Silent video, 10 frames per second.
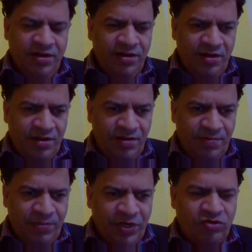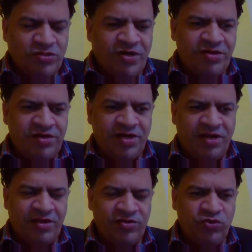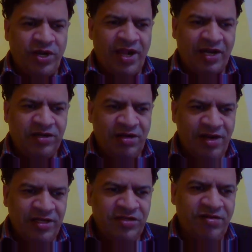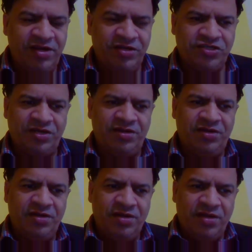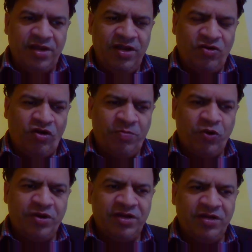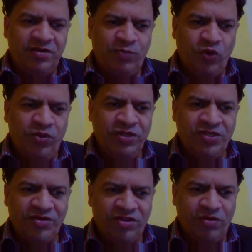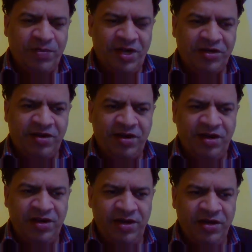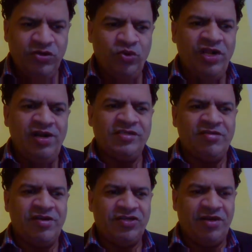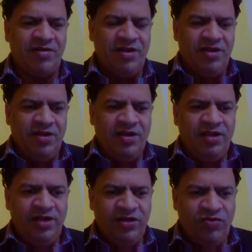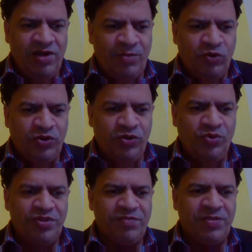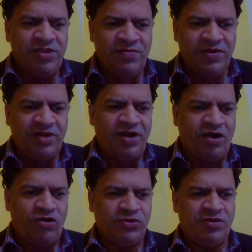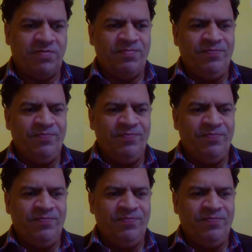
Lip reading: the particular state has to enact a legislation incorporating the provisions of that treaty into the legislation. Then it will amount to specific adoption.